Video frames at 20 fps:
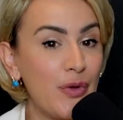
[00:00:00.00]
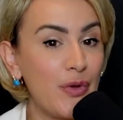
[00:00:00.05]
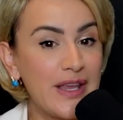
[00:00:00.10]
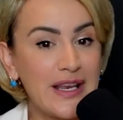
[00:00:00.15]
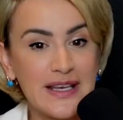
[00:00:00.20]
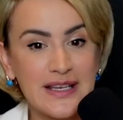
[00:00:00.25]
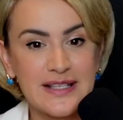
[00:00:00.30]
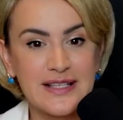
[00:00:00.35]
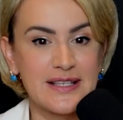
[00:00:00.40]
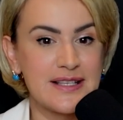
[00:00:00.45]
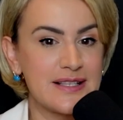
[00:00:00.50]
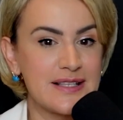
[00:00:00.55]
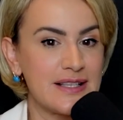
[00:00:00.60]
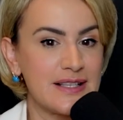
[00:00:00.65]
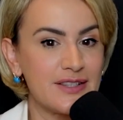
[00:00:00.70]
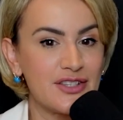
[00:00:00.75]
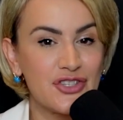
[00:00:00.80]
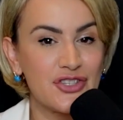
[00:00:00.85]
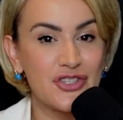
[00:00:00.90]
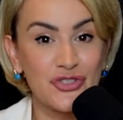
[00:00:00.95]
weaknesses
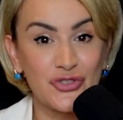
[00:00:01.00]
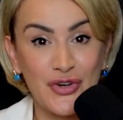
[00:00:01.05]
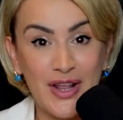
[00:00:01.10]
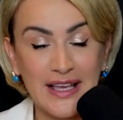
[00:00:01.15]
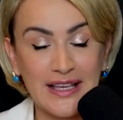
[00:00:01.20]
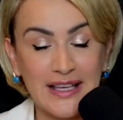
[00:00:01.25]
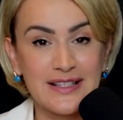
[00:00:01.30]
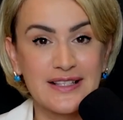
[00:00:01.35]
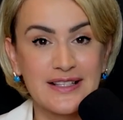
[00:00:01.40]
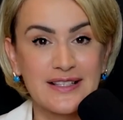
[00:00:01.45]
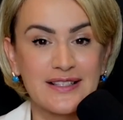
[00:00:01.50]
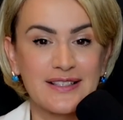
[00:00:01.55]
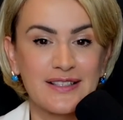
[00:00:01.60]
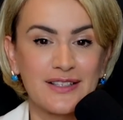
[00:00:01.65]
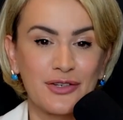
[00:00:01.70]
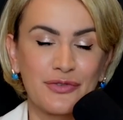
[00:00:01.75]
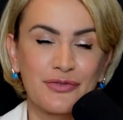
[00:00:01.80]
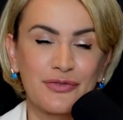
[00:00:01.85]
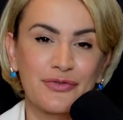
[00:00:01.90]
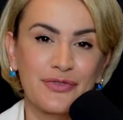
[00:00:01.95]
and strengths
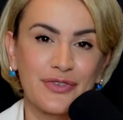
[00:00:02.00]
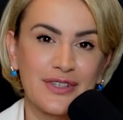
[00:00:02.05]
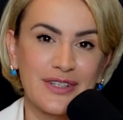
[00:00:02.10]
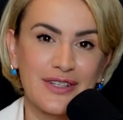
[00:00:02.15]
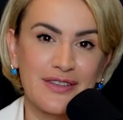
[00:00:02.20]
of